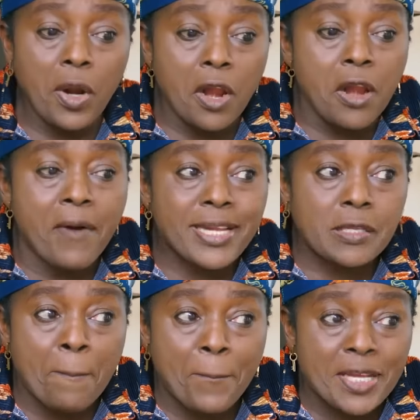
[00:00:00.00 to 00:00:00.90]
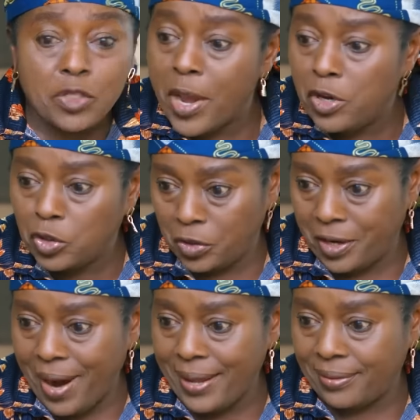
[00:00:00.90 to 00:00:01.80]
He will only rest in peace when you do
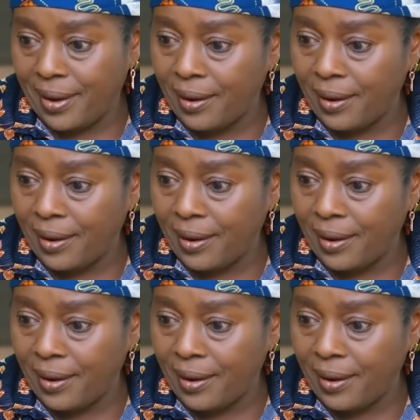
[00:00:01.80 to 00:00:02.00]
the right